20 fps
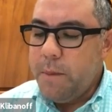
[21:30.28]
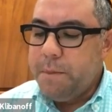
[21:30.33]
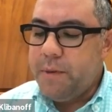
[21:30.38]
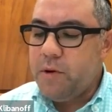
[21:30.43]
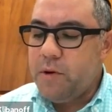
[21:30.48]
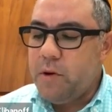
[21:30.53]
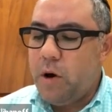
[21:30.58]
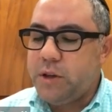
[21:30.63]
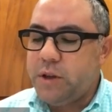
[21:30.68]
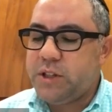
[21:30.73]

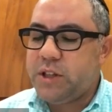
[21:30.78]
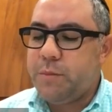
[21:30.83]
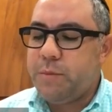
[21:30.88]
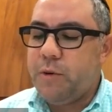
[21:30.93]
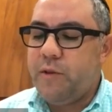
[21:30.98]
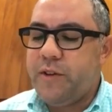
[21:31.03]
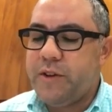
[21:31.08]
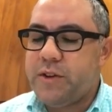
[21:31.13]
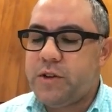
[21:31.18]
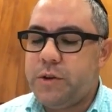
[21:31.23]
We posted
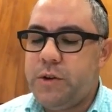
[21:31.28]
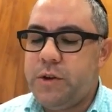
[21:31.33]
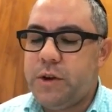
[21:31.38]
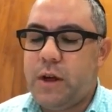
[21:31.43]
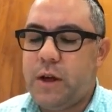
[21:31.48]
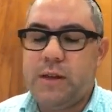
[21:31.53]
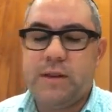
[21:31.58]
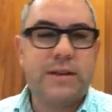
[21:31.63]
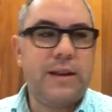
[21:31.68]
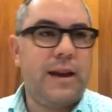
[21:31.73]

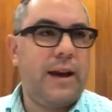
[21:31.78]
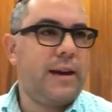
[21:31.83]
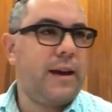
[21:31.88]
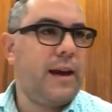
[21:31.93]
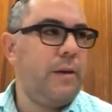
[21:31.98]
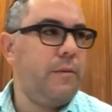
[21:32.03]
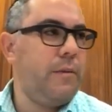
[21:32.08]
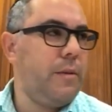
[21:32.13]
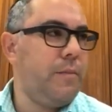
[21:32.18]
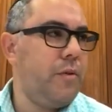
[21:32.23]

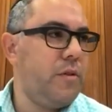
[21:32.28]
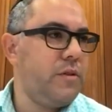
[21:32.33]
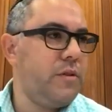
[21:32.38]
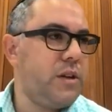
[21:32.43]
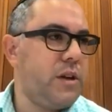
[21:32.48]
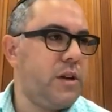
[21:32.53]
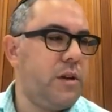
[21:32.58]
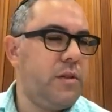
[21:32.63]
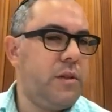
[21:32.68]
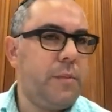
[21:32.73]

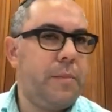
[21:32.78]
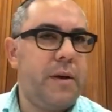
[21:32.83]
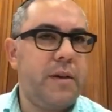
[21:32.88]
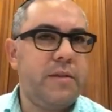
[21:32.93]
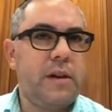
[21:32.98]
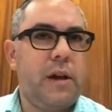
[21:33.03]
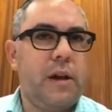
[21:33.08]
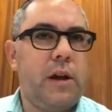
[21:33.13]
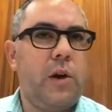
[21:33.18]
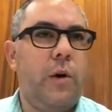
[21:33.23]
the
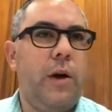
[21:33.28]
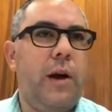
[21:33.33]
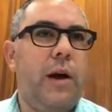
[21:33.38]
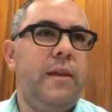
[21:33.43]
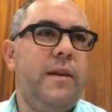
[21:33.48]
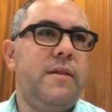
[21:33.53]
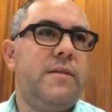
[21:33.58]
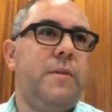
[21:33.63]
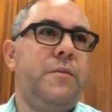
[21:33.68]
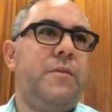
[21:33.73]
pasuk in
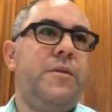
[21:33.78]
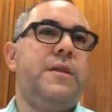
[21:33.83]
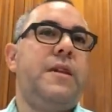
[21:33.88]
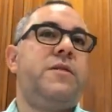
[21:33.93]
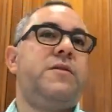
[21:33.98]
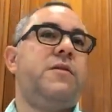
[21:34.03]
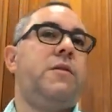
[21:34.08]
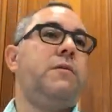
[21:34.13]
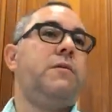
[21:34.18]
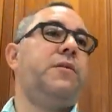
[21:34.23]
Koheles that we said
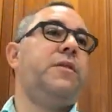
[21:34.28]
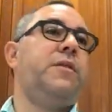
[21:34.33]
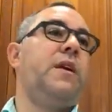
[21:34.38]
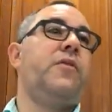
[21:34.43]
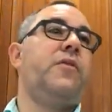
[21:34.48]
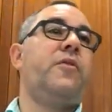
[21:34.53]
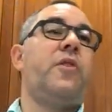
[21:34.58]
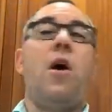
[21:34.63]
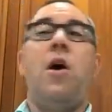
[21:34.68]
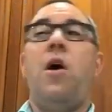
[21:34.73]
certain
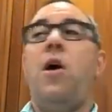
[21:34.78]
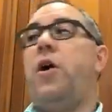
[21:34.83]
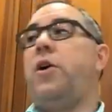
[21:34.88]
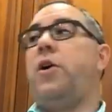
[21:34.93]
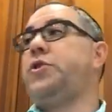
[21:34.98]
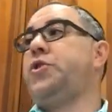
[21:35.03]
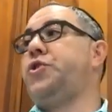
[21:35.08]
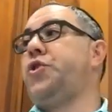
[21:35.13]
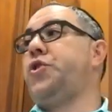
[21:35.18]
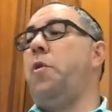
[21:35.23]
things are
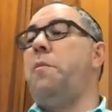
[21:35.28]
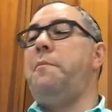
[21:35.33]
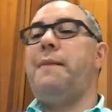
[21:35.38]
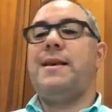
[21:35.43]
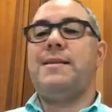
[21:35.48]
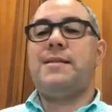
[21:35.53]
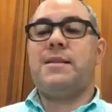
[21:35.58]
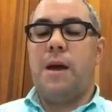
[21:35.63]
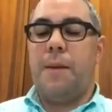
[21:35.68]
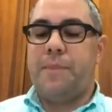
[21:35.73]
so
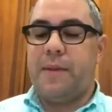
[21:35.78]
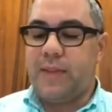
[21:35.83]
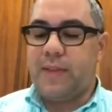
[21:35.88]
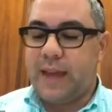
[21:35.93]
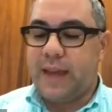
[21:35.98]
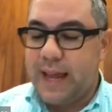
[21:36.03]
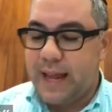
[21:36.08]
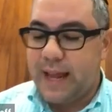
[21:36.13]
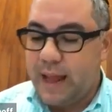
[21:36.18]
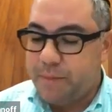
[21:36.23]
messed up that they
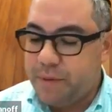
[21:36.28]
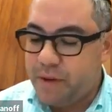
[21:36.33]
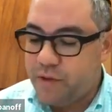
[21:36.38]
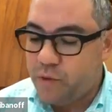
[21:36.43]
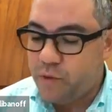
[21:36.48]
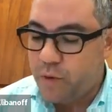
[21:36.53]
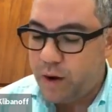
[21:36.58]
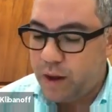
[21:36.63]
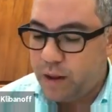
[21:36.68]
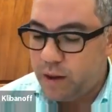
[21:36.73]
cannot be
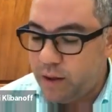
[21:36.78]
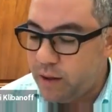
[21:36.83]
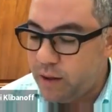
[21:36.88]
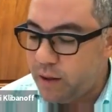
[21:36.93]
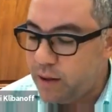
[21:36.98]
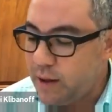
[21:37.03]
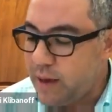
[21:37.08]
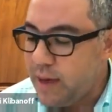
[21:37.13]
straightened.